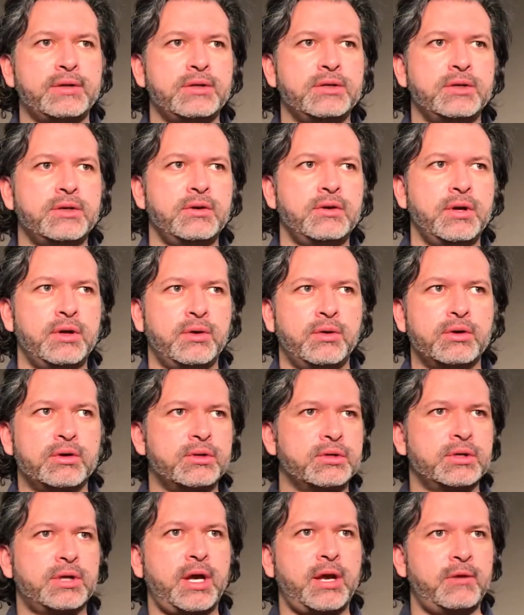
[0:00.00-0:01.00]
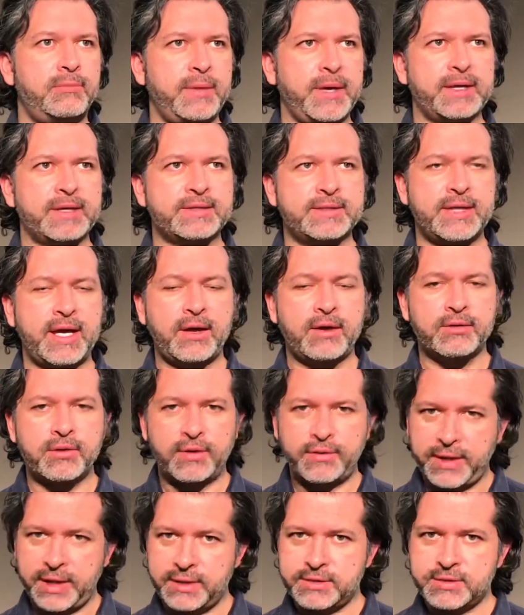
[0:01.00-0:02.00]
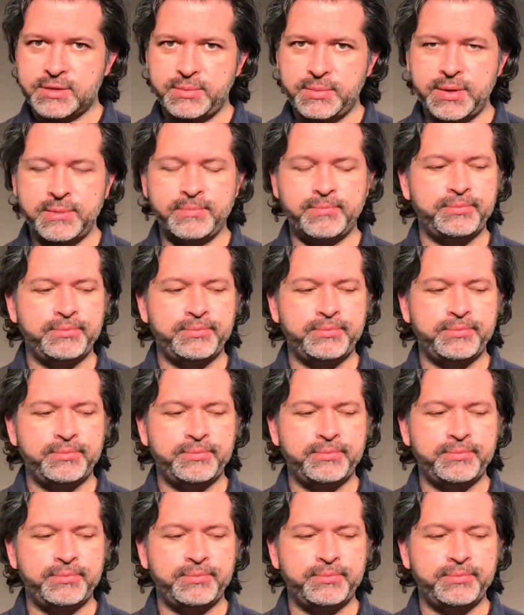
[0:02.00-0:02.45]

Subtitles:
do in order to kind of make a sound on the instrument.